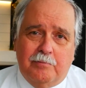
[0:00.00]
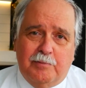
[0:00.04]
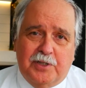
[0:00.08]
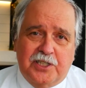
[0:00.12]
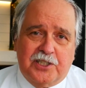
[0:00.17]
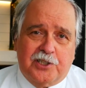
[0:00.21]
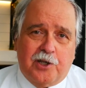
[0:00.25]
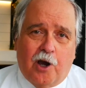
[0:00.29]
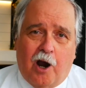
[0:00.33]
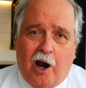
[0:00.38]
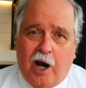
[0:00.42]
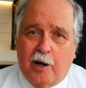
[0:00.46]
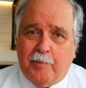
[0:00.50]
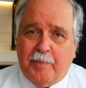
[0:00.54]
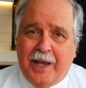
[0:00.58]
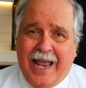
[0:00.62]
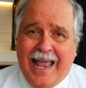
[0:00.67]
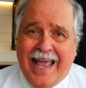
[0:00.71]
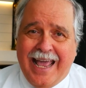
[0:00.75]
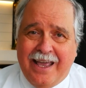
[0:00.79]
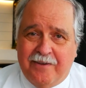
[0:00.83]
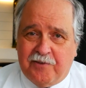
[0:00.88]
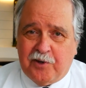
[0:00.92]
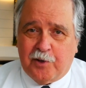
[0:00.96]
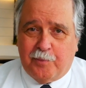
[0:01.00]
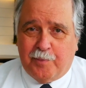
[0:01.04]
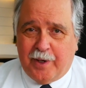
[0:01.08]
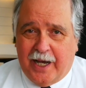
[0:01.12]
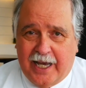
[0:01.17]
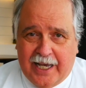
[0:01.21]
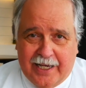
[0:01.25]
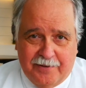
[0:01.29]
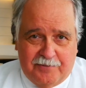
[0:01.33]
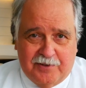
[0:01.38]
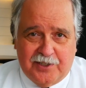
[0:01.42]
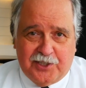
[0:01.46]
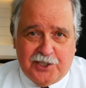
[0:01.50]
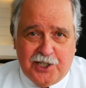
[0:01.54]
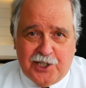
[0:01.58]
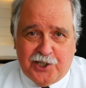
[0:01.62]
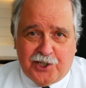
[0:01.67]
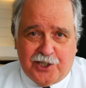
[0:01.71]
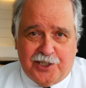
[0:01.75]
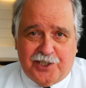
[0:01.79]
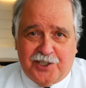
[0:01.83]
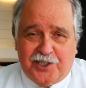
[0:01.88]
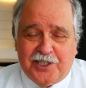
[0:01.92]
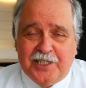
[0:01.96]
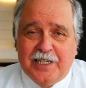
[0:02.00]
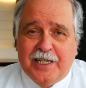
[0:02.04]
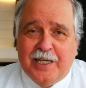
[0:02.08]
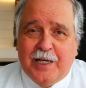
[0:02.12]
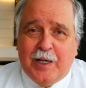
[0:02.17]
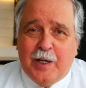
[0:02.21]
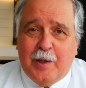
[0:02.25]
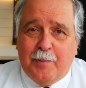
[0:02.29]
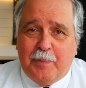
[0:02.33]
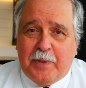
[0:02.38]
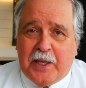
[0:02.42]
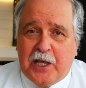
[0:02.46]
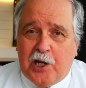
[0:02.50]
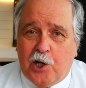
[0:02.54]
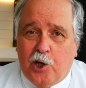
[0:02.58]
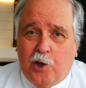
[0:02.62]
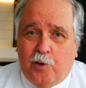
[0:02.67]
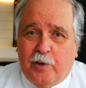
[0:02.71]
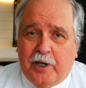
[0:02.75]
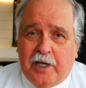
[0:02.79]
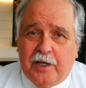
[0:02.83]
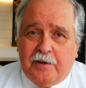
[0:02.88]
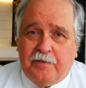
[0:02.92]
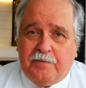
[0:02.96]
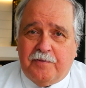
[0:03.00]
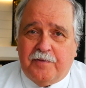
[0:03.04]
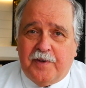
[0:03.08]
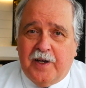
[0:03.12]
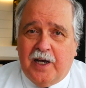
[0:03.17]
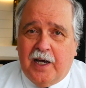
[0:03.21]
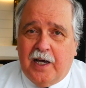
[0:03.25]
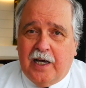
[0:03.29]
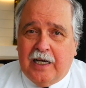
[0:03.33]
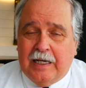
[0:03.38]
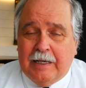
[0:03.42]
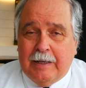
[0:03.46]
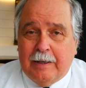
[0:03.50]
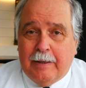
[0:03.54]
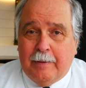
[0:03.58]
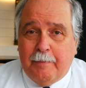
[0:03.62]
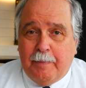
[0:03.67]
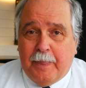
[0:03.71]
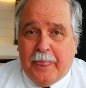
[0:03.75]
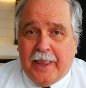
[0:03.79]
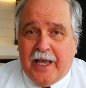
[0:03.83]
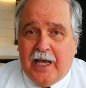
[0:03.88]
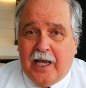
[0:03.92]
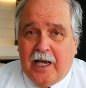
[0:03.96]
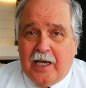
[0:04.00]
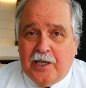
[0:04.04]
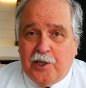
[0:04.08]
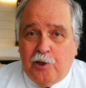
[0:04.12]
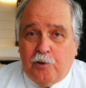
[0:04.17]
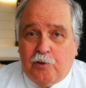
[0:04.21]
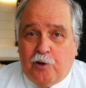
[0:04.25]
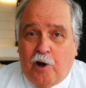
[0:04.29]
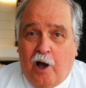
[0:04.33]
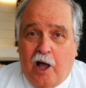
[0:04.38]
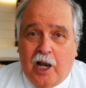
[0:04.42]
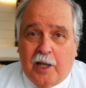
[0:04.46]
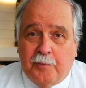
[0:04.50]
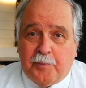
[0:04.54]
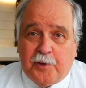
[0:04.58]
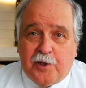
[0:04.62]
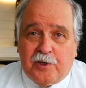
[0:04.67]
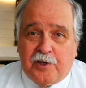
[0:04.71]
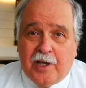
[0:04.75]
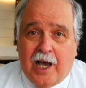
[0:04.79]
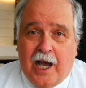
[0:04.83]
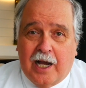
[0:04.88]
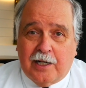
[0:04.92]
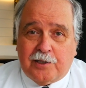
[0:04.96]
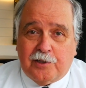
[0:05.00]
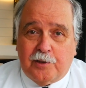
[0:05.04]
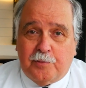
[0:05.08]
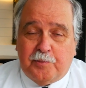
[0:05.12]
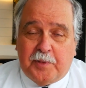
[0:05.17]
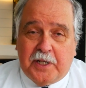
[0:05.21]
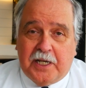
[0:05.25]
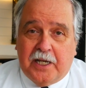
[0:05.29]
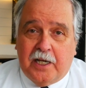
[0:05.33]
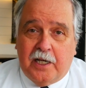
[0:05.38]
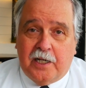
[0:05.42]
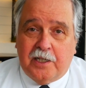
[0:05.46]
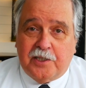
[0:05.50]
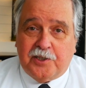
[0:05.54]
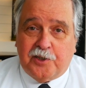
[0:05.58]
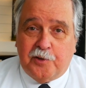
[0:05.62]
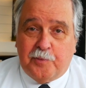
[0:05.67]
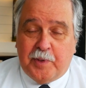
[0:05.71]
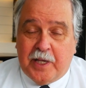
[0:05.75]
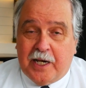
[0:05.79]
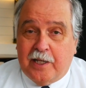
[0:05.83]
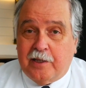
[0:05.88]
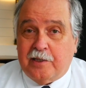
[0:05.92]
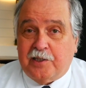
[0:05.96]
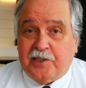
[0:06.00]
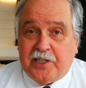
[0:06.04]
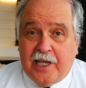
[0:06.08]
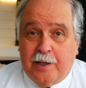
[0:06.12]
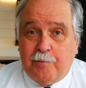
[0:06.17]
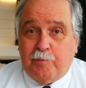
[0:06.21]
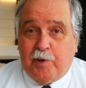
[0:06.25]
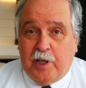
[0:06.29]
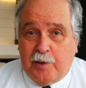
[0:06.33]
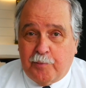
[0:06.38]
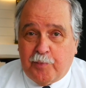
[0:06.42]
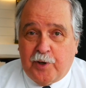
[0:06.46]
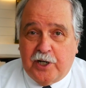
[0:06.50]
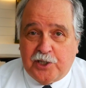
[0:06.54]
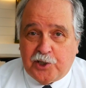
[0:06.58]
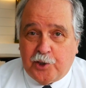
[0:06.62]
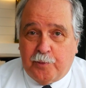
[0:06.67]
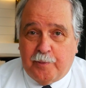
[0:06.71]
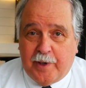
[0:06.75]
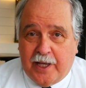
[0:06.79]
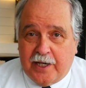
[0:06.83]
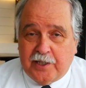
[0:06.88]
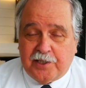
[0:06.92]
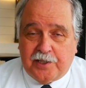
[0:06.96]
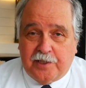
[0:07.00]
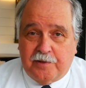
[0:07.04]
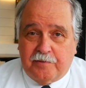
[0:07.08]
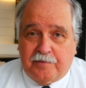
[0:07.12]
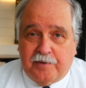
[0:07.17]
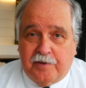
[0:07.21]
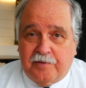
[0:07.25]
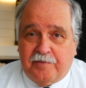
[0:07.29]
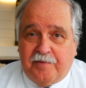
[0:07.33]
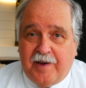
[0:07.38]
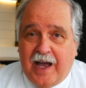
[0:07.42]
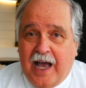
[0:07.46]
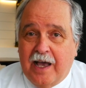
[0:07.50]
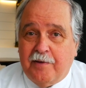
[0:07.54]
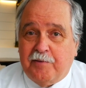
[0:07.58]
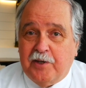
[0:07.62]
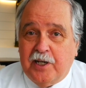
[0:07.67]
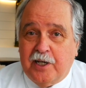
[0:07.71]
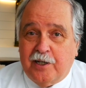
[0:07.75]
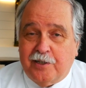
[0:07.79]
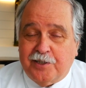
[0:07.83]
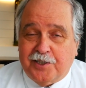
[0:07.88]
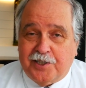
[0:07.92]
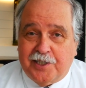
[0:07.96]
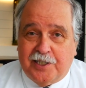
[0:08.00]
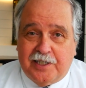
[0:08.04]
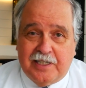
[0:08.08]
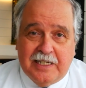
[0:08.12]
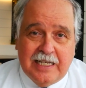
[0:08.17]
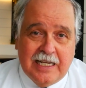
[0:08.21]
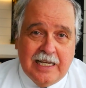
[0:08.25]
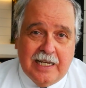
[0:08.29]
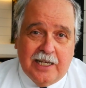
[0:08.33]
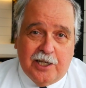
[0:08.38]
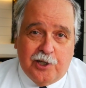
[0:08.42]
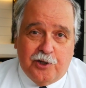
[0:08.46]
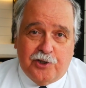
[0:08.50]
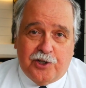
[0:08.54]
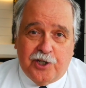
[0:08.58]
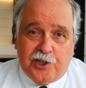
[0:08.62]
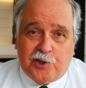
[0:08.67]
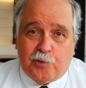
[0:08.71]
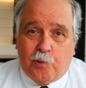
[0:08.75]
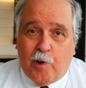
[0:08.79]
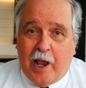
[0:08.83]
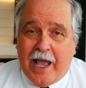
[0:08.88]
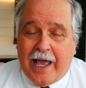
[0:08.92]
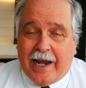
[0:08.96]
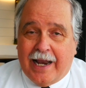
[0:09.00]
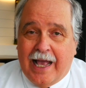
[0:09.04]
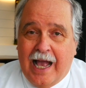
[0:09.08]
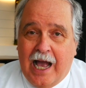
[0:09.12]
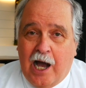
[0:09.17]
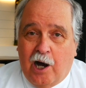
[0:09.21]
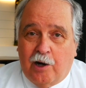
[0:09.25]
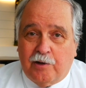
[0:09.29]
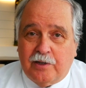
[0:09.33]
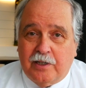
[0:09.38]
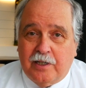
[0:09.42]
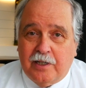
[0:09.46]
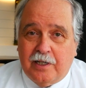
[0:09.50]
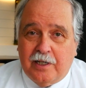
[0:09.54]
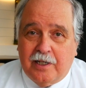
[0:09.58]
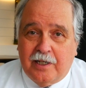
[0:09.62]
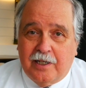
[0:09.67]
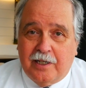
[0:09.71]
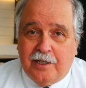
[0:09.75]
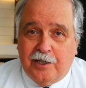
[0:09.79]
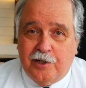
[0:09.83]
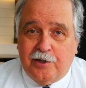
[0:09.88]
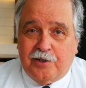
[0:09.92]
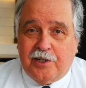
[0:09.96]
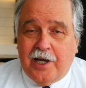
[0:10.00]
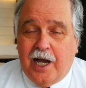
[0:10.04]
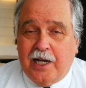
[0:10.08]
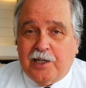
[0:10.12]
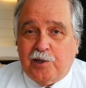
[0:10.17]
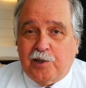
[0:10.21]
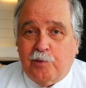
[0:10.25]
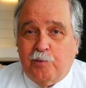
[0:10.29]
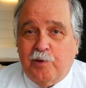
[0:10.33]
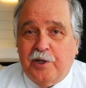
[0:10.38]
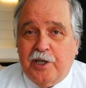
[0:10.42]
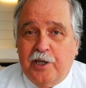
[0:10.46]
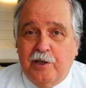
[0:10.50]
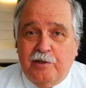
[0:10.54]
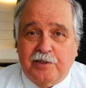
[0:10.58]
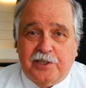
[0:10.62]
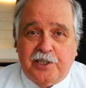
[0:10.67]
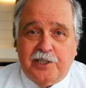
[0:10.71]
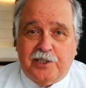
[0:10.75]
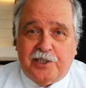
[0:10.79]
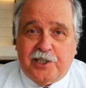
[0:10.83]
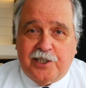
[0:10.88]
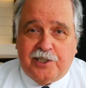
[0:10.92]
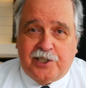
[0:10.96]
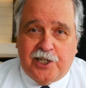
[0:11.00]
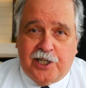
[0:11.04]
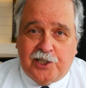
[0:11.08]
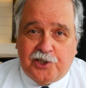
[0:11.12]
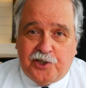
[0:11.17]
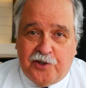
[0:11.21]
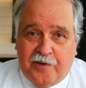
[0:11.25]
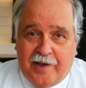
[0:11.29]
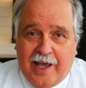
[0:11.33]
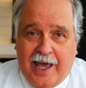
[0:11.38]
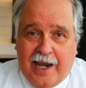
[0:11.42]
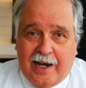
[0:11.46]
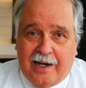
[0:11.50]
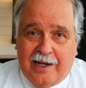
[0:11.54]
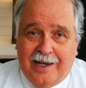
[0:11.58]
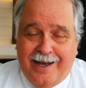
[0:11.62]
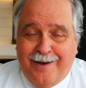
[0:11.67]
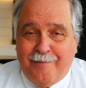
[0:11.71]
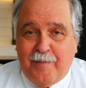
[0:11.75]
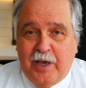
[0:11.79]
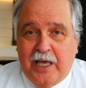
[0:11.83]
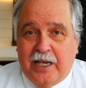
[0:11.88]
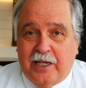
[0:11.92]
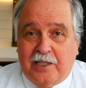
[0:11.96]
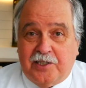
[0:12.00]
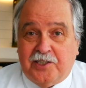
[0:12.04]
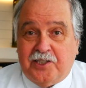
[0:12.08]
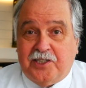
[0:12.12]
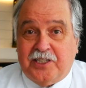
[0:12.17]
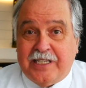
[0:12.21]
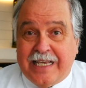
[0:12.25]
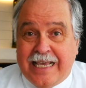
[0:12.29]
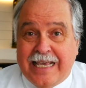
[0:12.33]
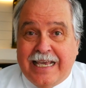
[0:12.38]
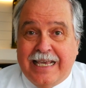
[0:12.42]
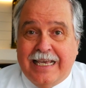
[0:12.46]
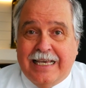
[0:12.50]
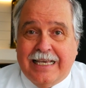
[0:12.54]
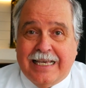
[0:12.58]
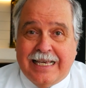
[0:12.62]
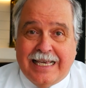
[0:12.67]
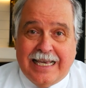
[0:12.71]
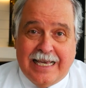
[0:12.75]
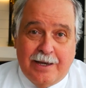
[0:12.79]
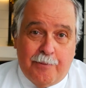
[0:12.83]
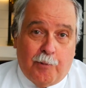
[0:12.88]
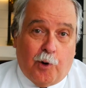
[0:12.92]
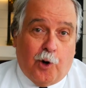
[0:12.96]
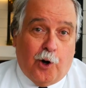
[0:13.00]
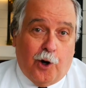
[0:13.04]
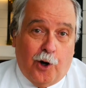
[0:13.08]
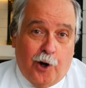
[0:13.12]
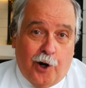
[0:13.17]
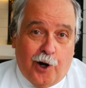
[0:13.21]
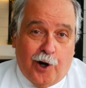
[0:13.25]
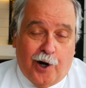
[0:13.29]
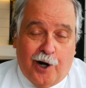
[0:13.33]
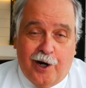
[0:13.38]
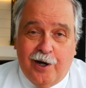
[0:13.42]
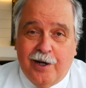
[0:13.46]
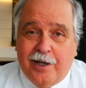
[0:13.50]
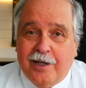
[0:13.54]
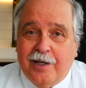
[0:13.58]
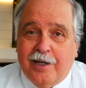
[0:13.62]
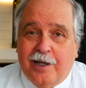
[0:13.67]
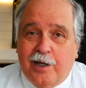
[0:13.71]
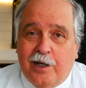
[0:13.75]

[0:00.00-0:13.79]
bizarre behavior by physicians. You know, if uh, uh, you call up your doctor because you've been on the same blood pressure medicine for five years and you just ran out, your doctor will usually suggest you've got to come in and see him or her